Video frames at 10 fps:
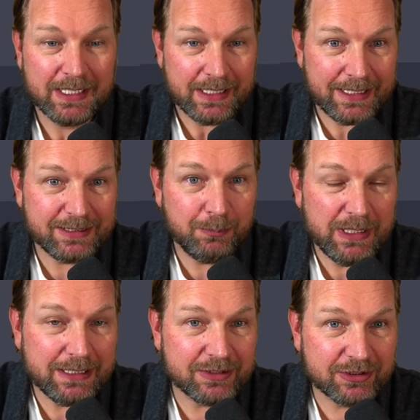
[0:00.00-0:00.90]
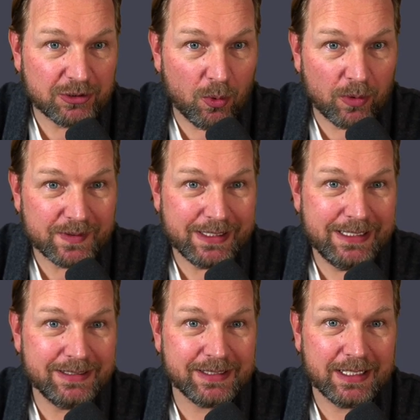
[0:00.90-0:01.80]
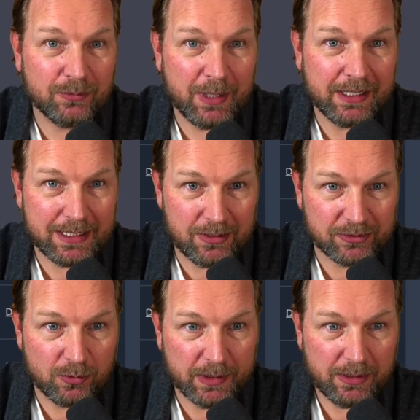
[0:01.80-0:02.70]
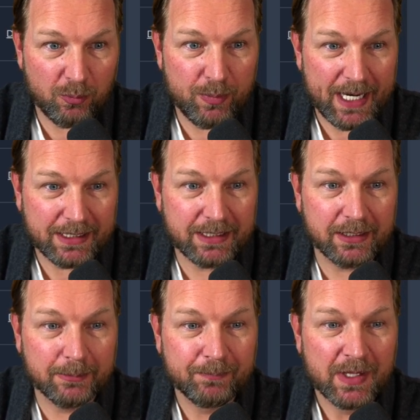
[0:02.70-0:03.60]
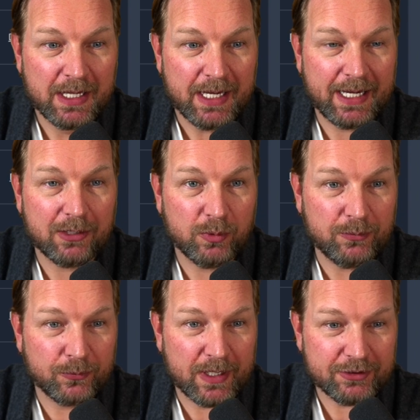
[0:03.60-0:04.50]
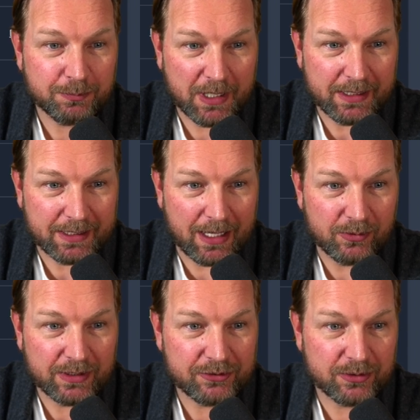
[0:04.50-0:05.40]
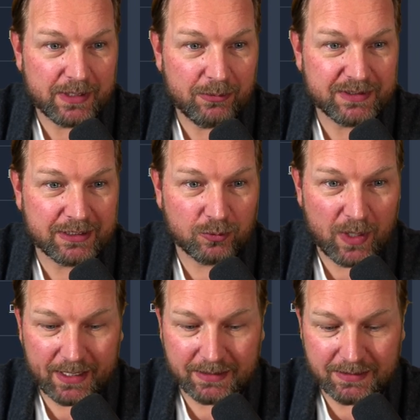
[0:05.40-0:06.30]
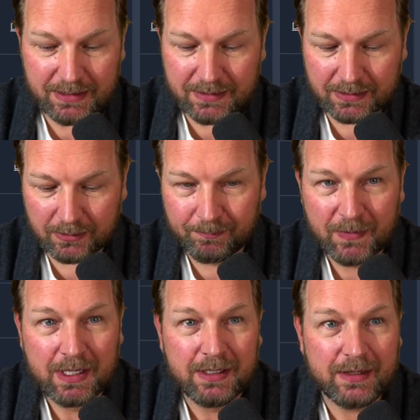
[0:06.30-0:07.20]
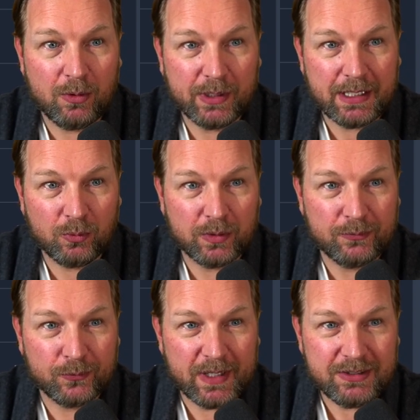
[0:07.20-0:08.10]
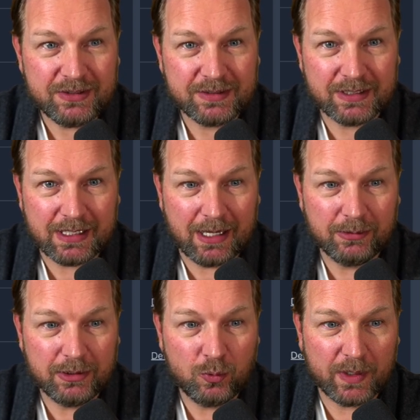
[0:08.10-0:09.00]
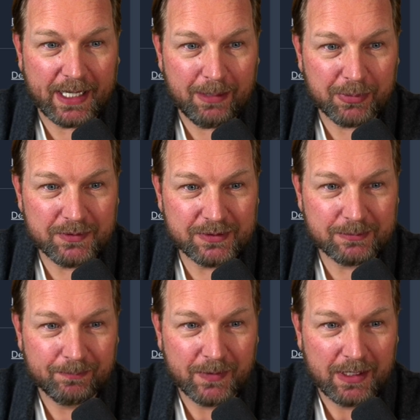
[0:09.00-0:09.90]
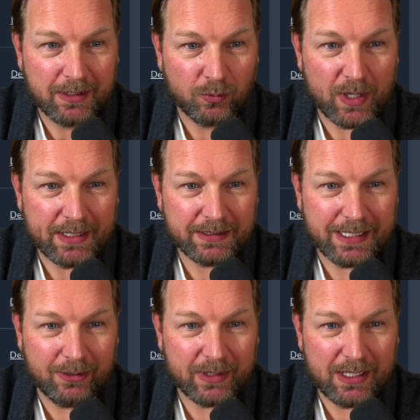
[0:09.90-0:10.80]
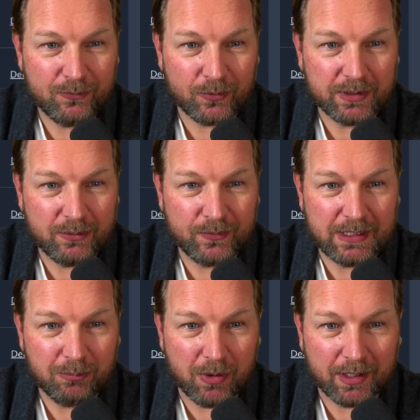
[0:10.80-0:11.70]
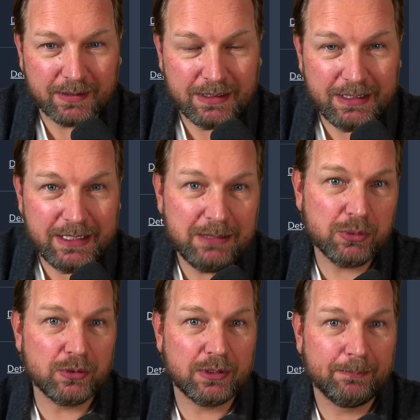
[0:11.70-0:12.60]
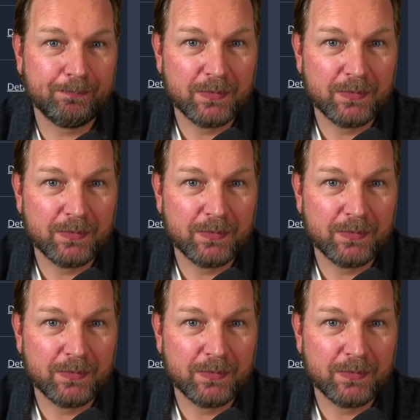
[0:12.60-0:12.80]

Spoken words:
it's being stored inside of my account. So when I go back here and I refresh my account here, so now it says write in detail. Now, when I refresh this account, look what happens. Write an outline for an affiliate marketing ebook.